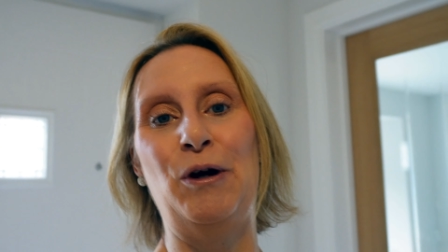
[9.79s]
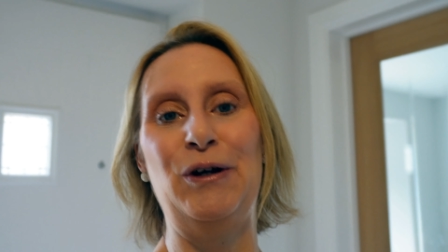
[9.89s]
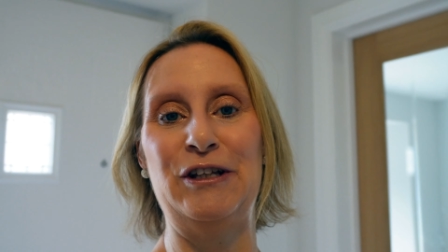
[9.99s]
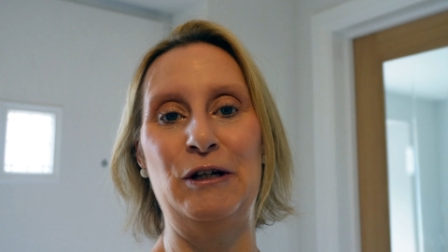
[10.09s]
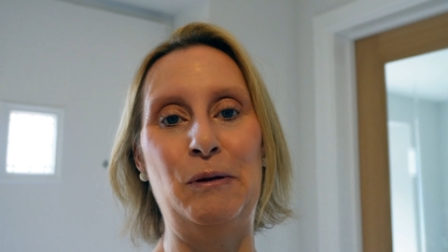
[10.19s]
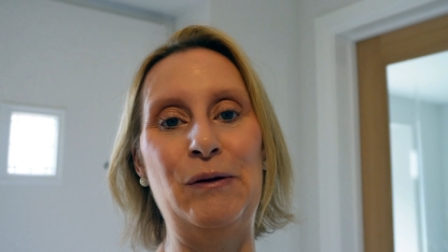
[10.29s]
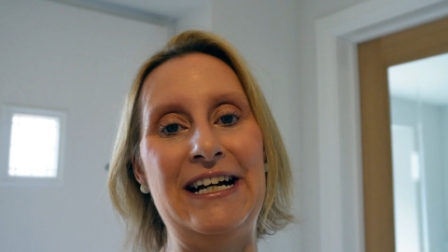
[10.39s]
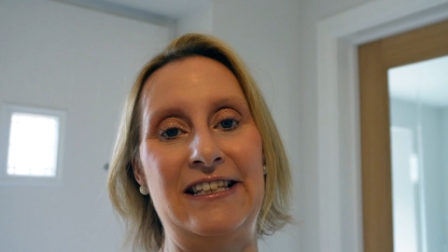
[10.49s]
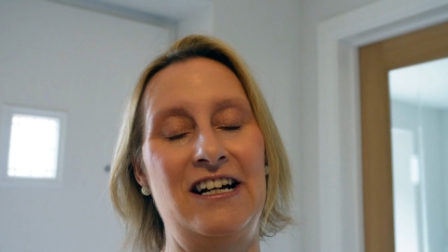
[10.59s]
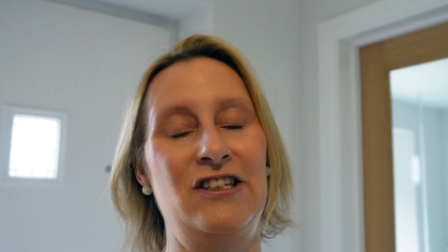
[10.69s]
Paul and the
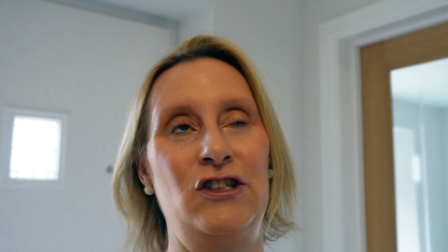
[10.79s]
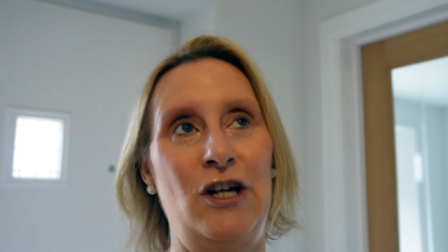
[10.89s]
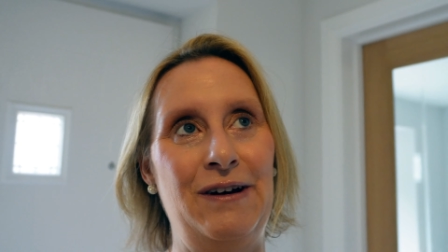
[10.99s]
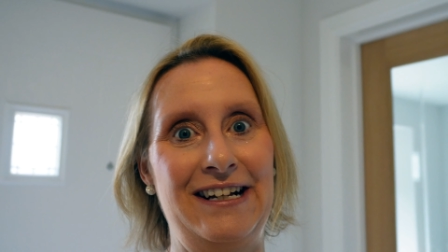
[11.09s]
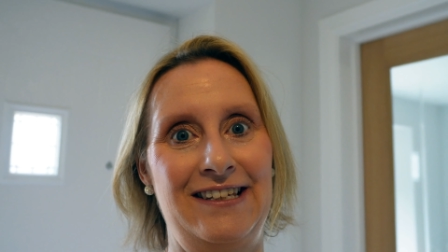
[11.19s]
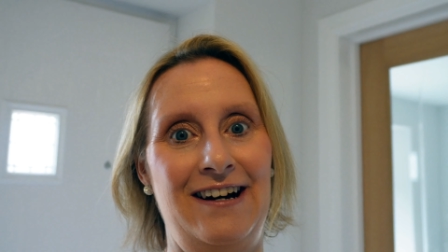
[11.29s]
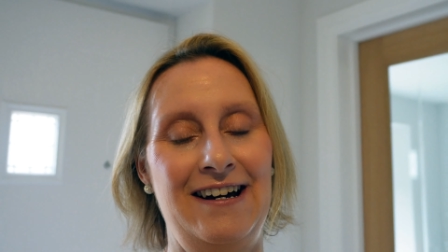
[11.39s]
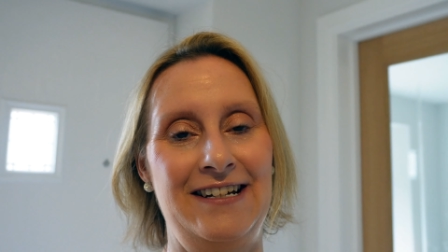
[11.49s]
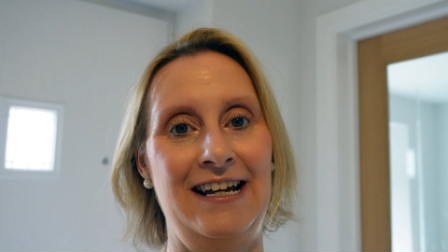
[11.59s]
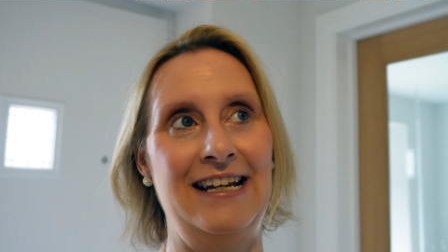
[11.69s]
boys are so
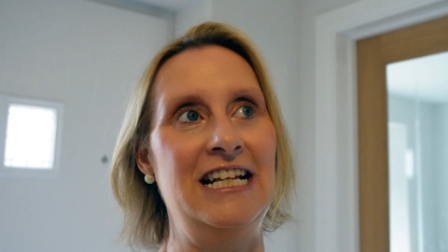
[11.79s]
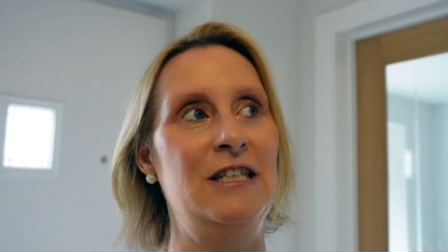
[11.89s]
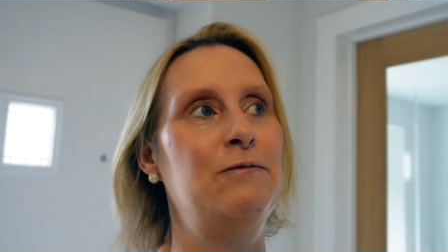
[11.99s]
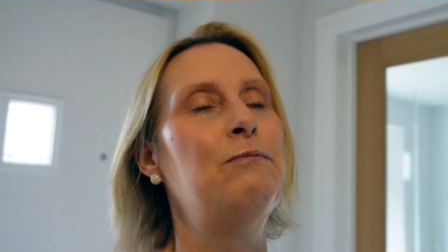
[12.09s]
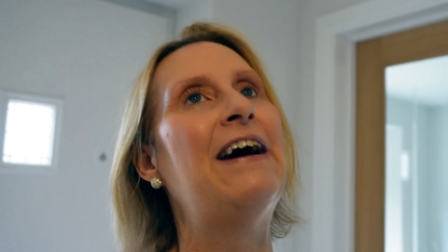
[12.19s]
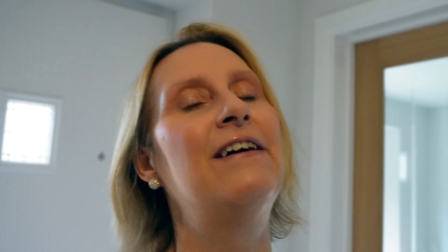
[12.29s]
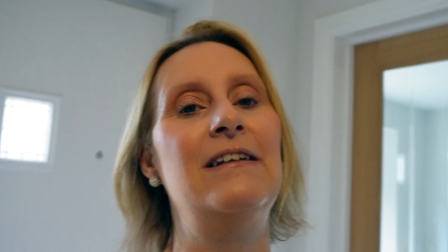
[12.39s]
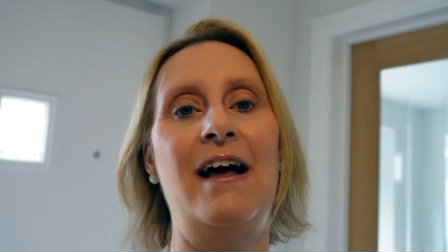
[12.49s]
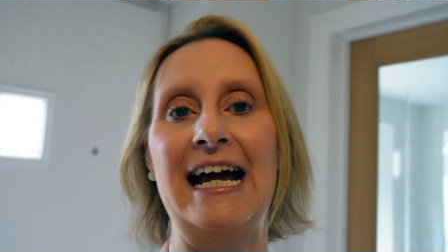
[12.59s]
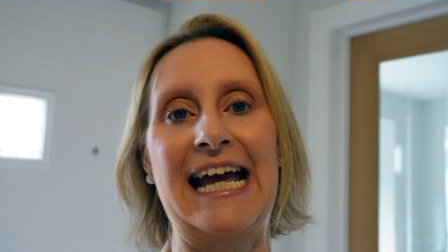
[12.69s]
excited. It's
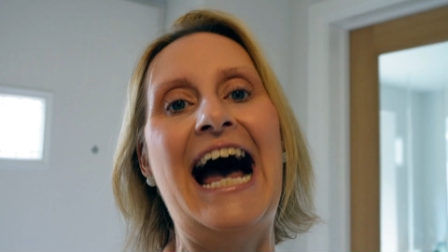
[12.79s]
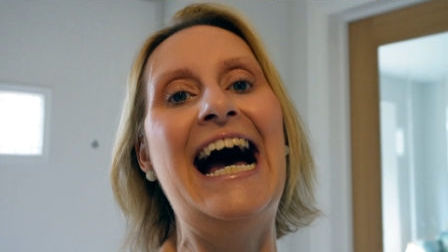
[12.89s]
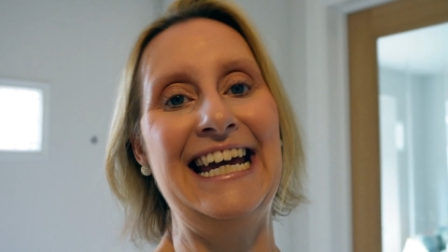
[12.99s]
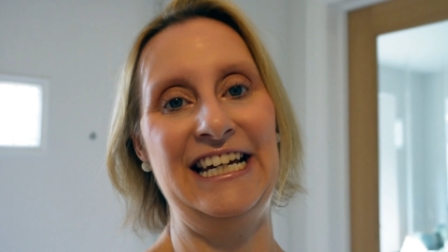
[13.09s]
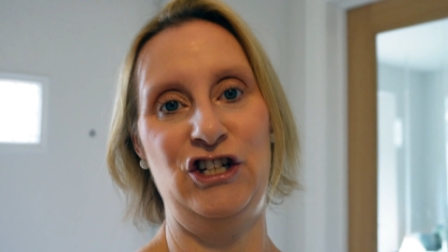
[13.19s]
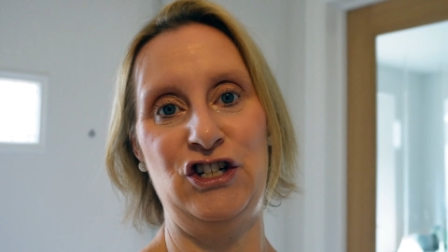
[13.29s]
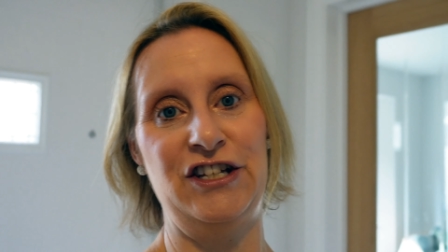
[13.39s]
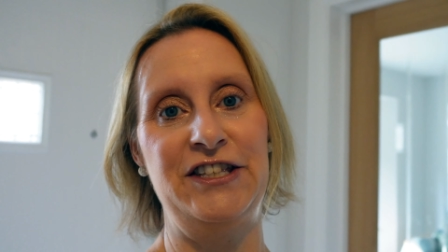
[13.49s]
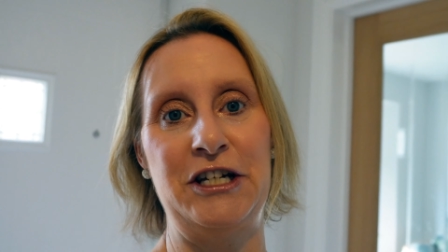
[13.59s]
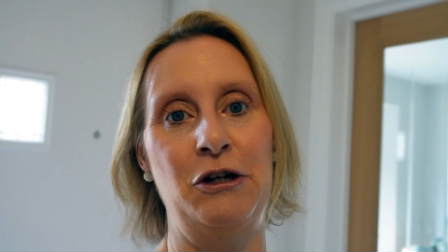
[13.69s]
felt like
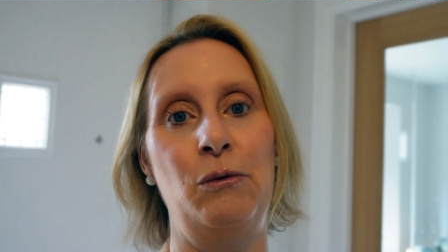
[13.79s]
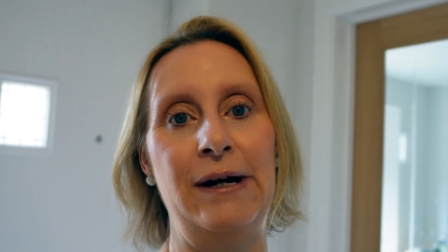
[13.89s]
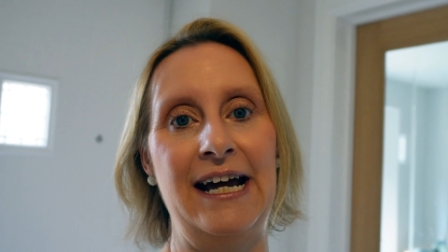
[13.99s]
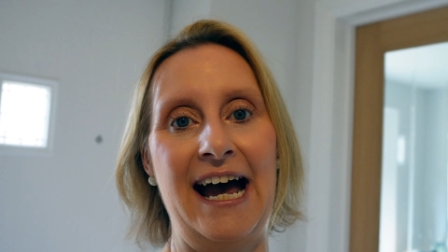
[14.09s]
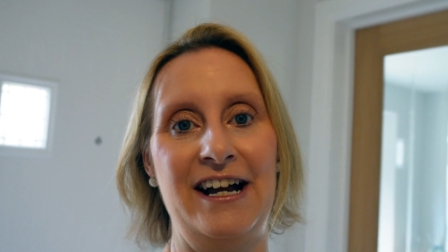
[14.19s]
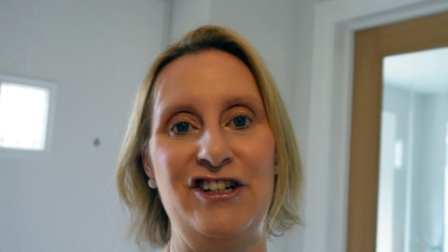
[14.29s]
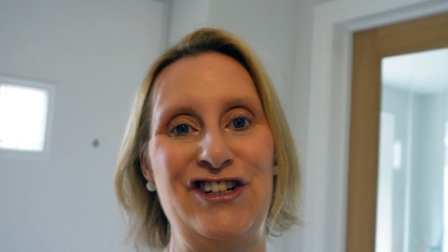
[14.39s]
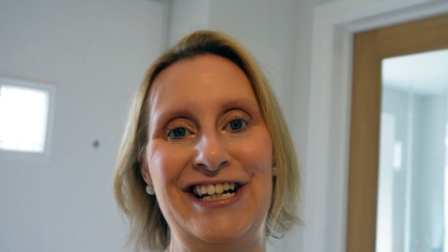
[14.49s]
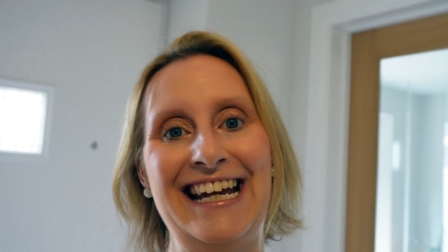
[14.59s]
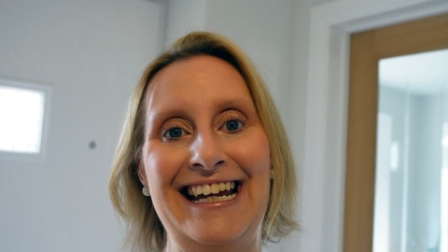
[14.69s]
ages till we're
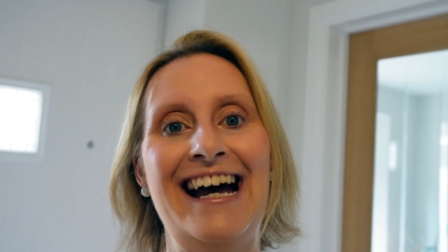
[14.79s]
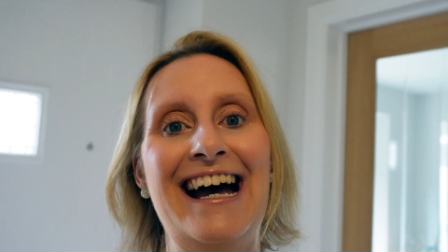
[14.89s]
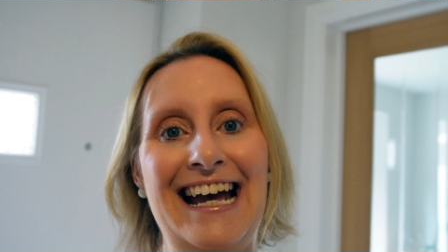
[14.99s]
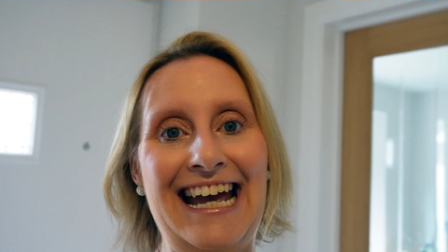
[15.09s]
actually